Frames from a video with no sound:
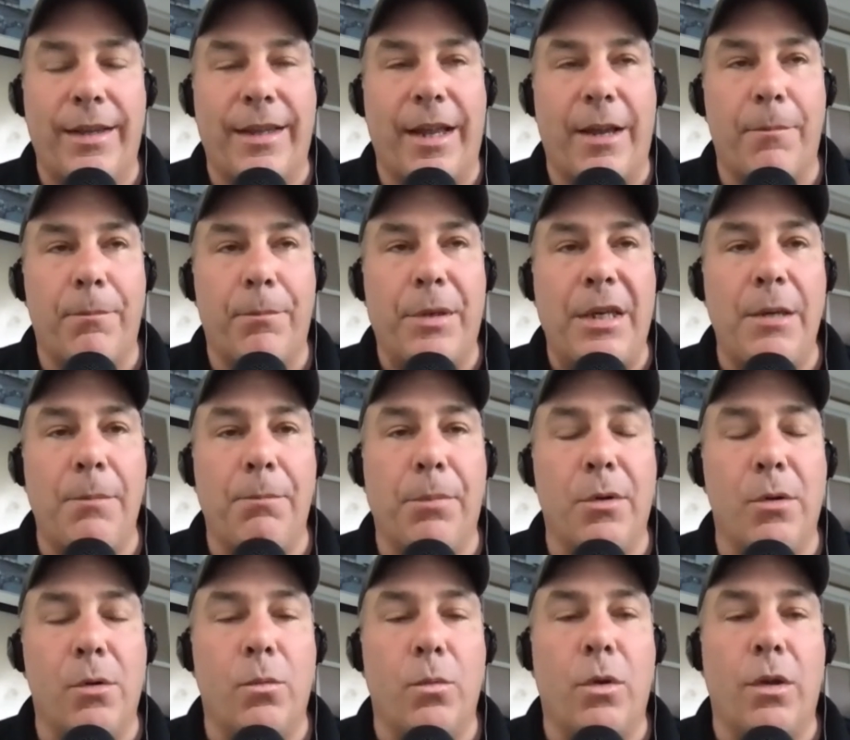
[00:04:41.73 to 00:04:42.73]
that
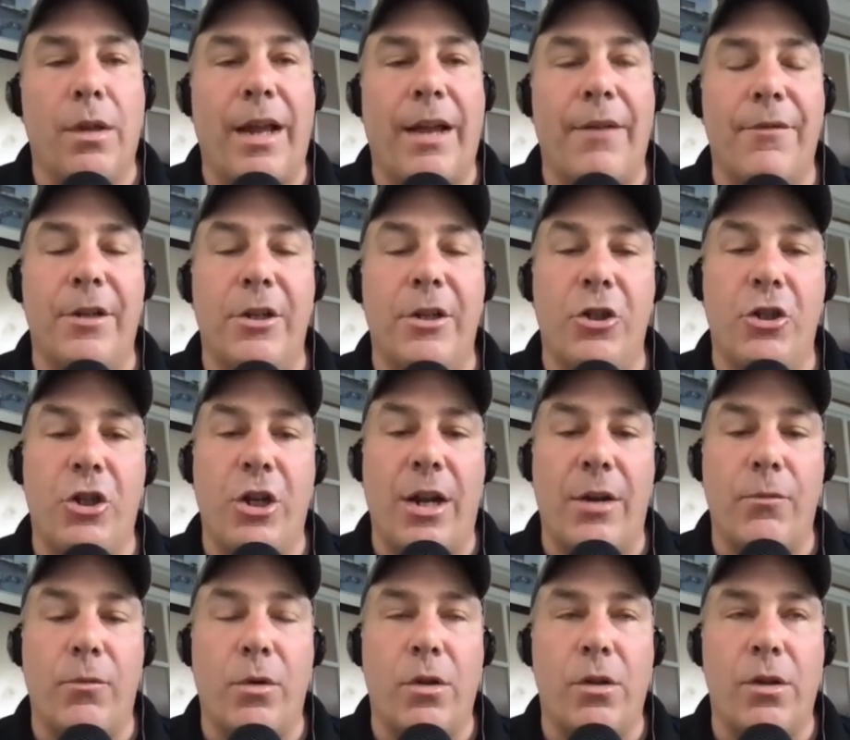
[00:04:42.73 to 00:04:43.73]
people will have a
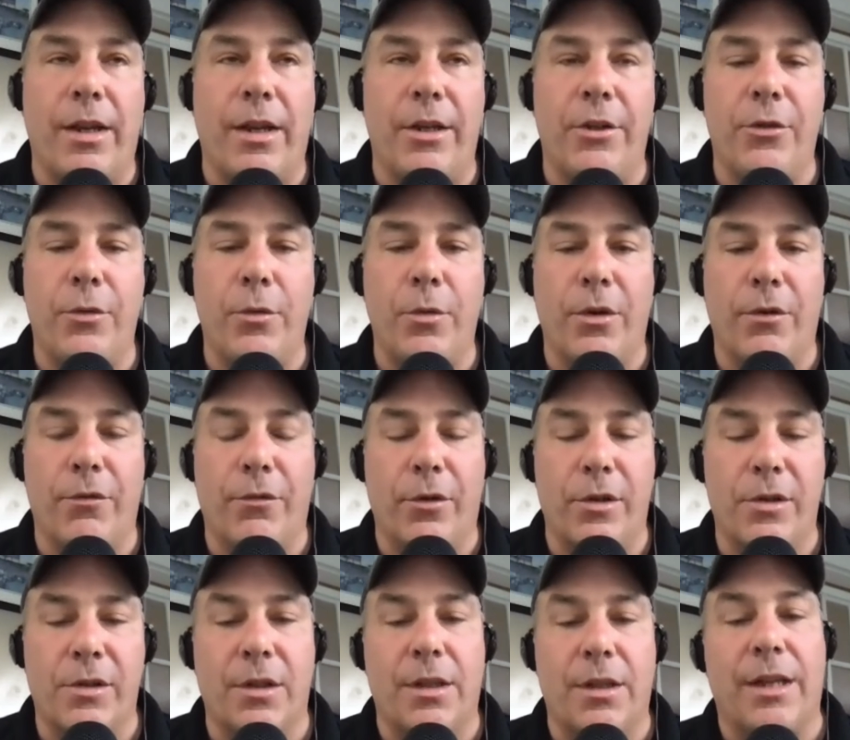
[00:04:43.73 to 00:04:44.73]
general and
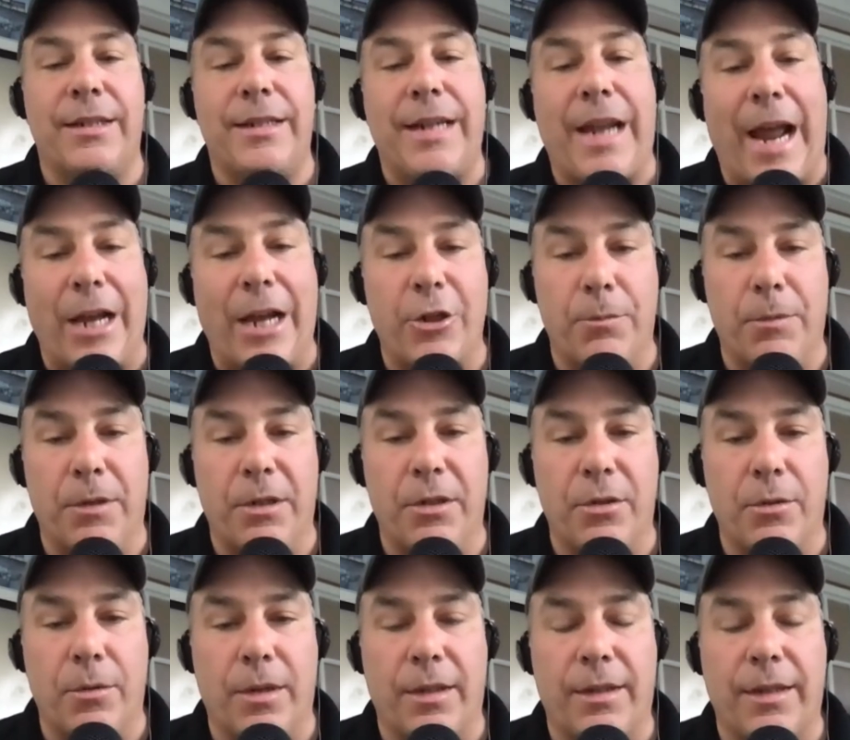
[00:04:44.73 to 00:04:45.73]
universal attachment
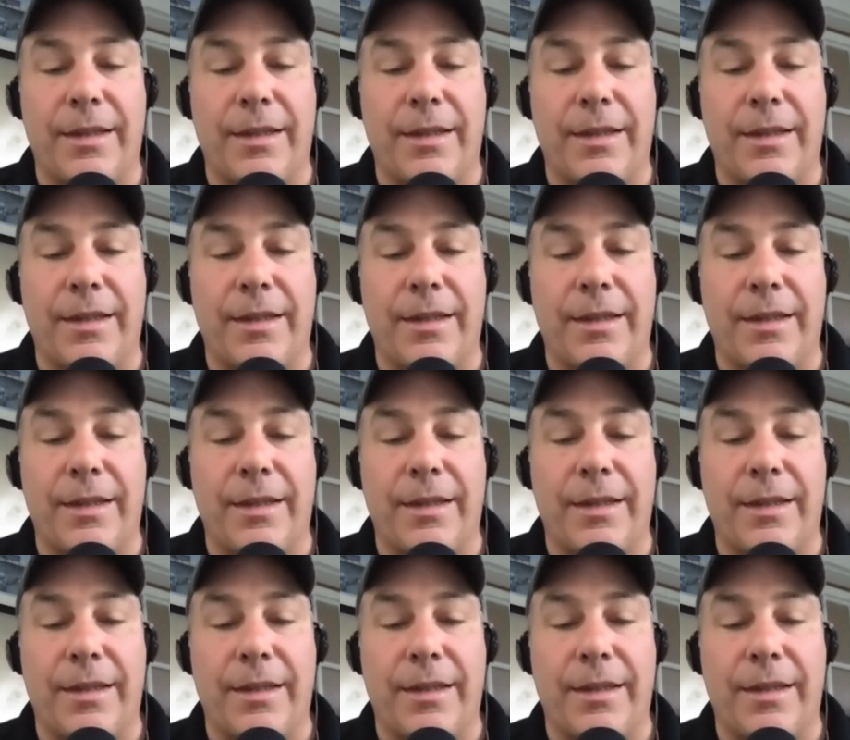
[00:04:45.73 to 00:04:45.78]
to it,